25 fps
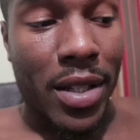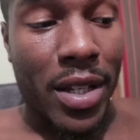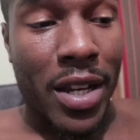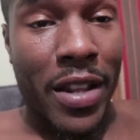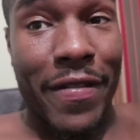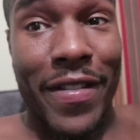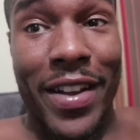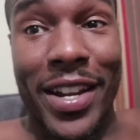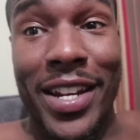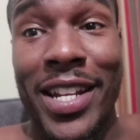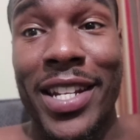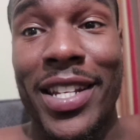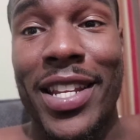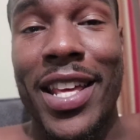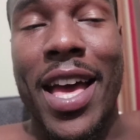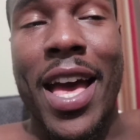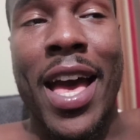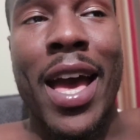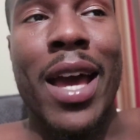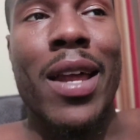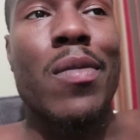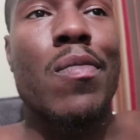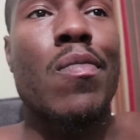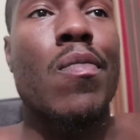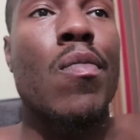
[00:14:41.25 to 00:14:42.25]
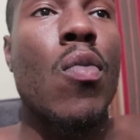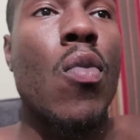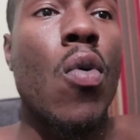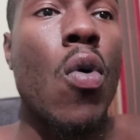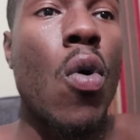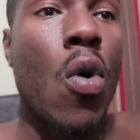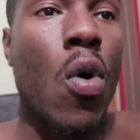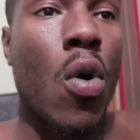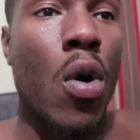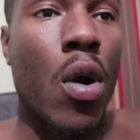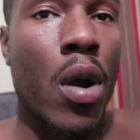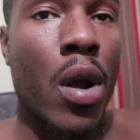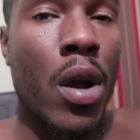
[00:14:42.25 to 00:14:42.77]
And if I need to add
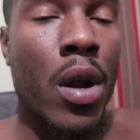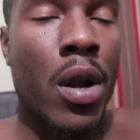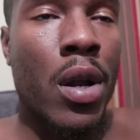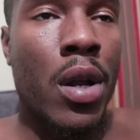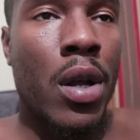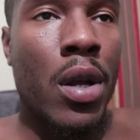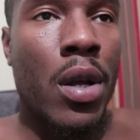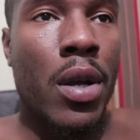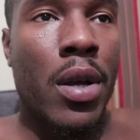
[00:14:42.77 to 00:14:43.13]
more